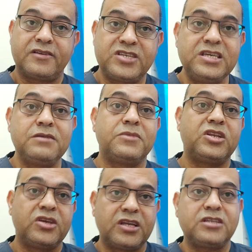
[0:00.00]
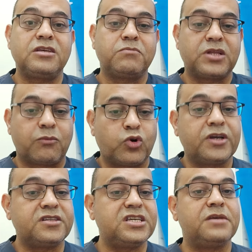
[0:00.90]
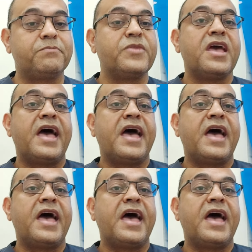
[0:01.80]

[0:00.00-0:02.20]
team,